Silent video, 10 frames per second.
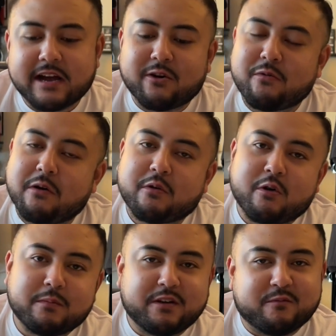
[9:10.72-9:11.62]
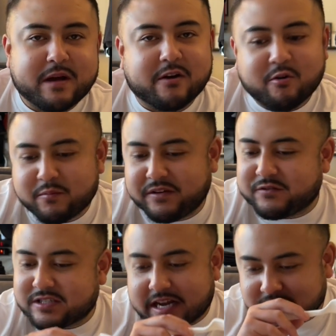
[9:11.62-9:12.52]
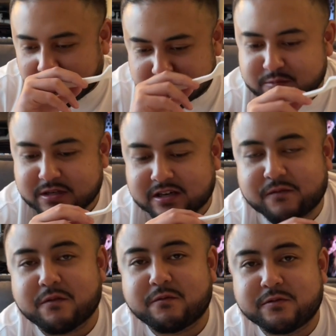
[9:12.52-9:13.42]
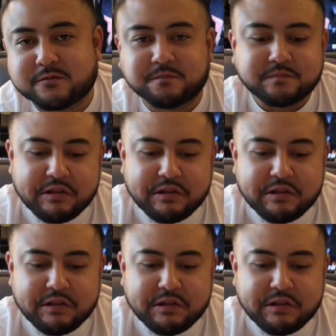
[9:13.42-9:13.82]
go wrong with corned beef, man. Corned beef is like the ultimate comfort food.